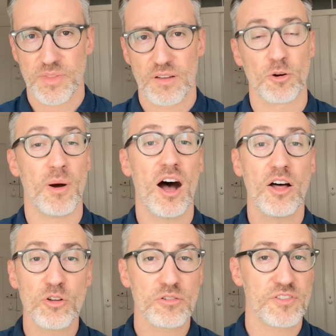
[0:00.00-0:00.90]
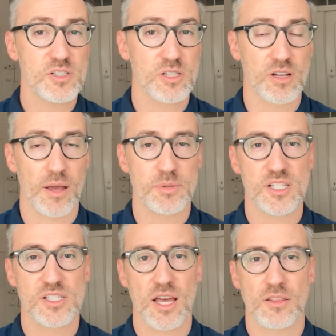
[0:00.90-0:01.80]
from other visa types
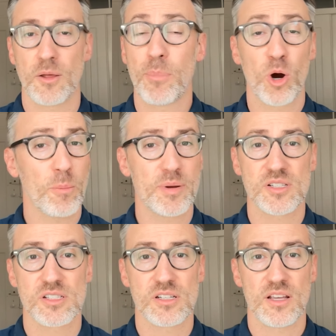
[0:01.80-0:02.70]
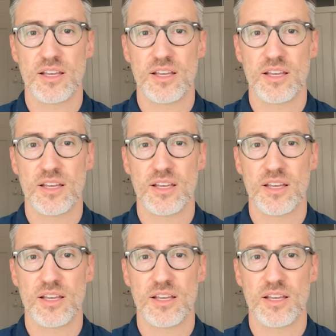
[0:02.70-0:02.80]
is that the purpose